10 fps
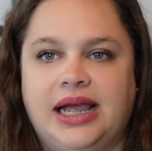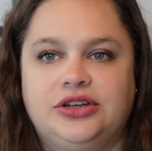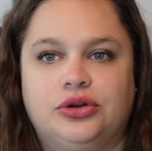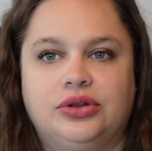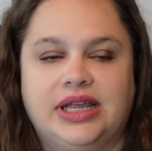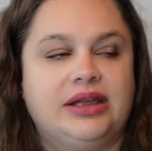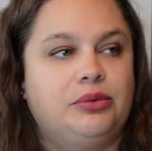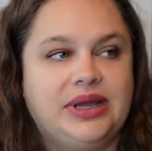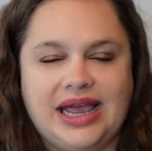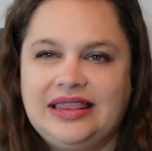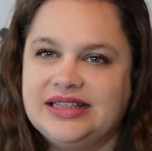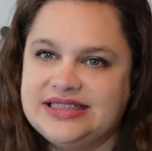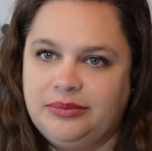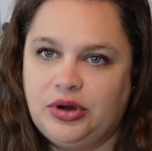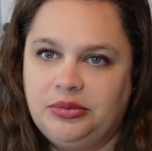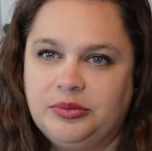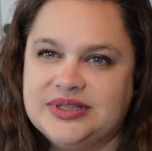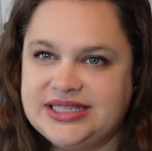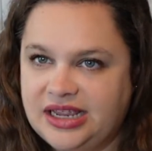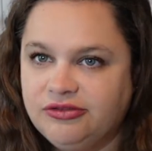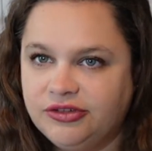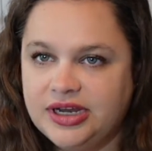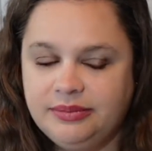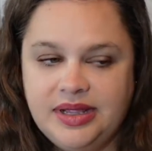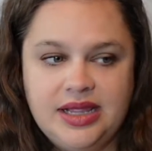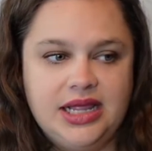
I don't, like, we had that same problem with ten frame.